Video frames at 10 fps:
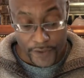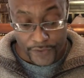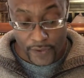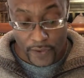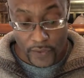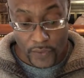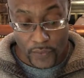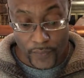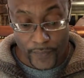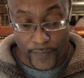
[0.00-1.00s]

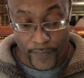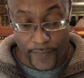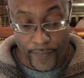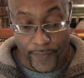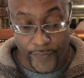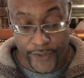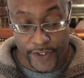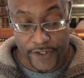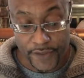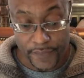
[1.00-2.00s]
so
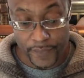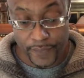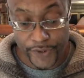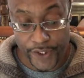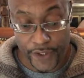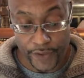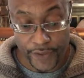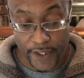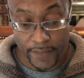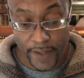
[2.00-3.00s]
this particular
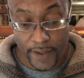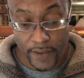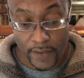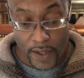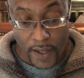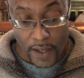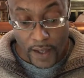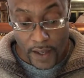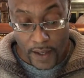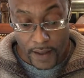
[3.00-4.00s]
email,
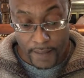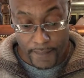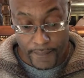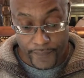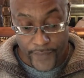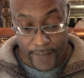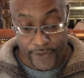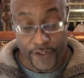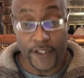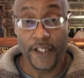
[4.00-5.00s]
I'm
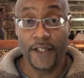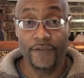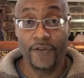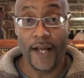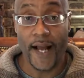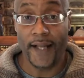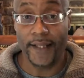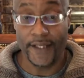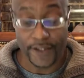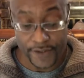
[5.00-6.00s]
just going to give you the
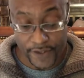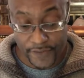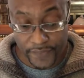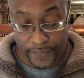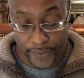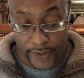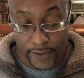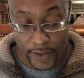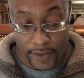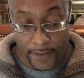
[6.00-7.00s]
highlights because it's pretty
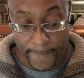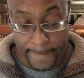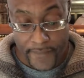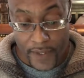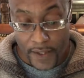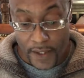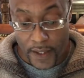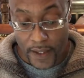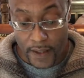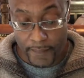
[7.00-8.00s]
long.
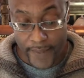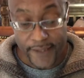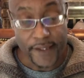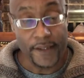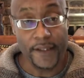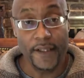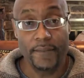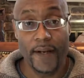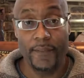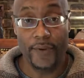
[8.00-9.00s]
Basically,
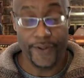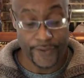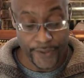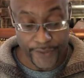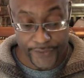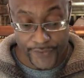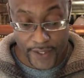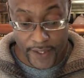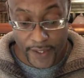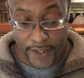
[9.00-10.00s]
my brother is
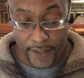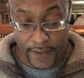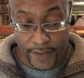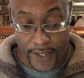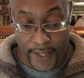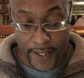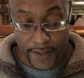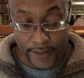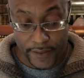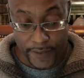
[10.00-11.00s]
saying that